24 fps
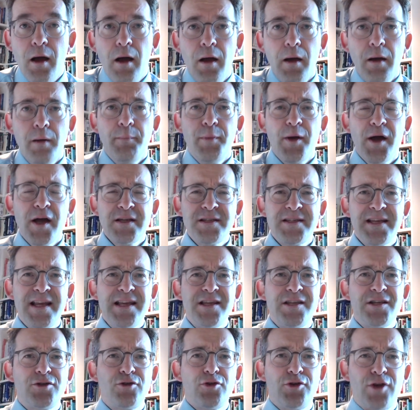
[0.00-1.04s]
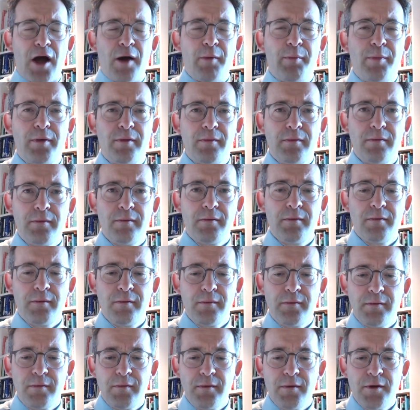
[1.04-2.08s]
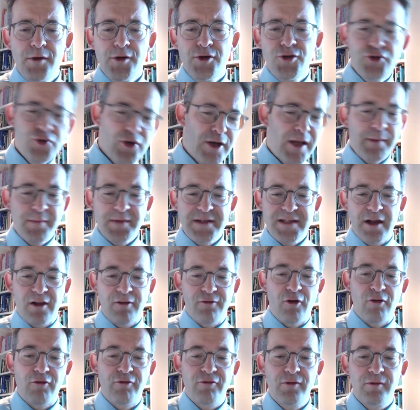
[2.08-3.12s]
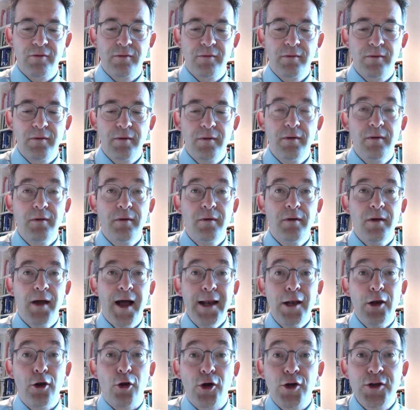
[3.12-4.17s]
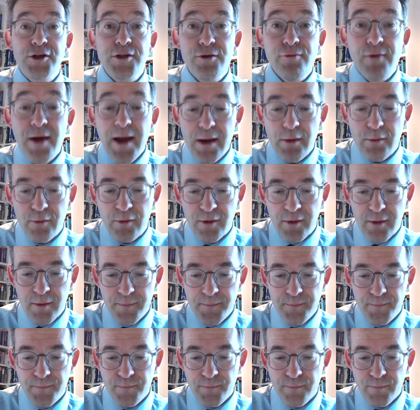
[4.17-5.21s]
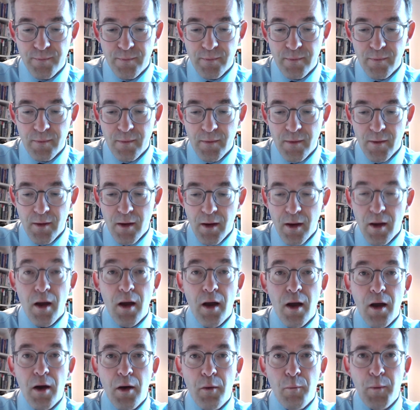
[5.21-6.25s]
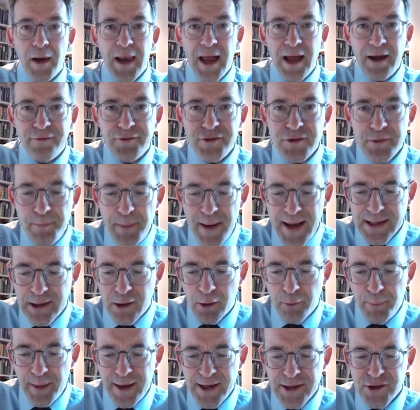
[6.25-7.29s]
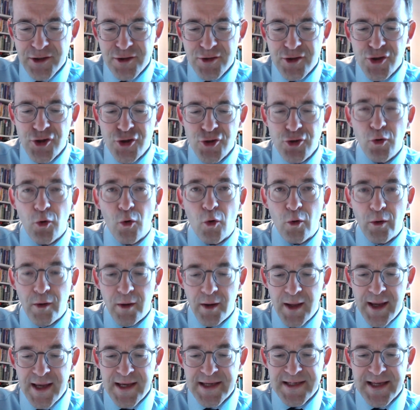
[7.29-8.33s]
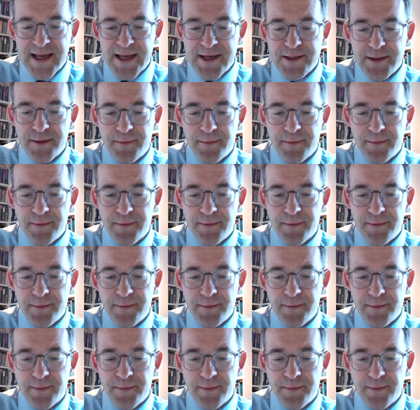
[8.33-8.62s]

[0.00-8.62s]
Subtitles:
Percy stood up, shook himself off, and looked around. "We'll have to paddle back to the shore," he said.